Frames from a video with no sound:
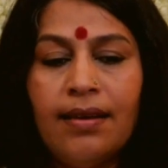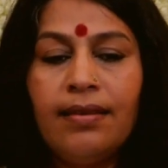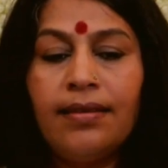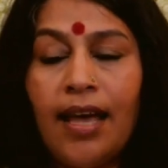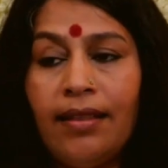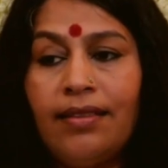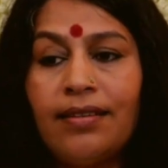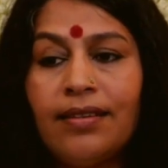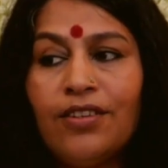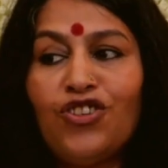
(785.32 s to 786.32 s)
Sat,
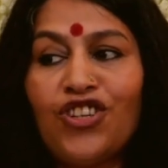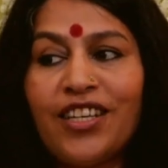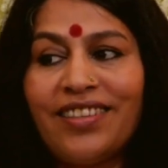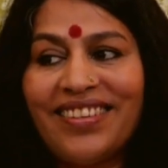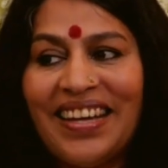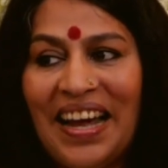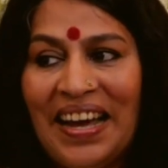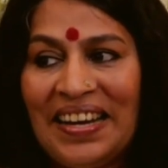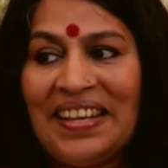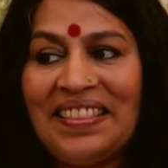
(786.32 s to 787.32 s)
Chit,
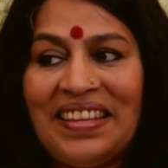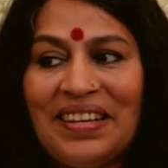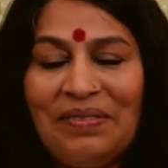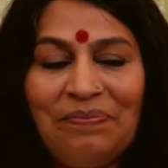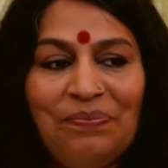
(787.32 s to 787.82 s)
Ananda."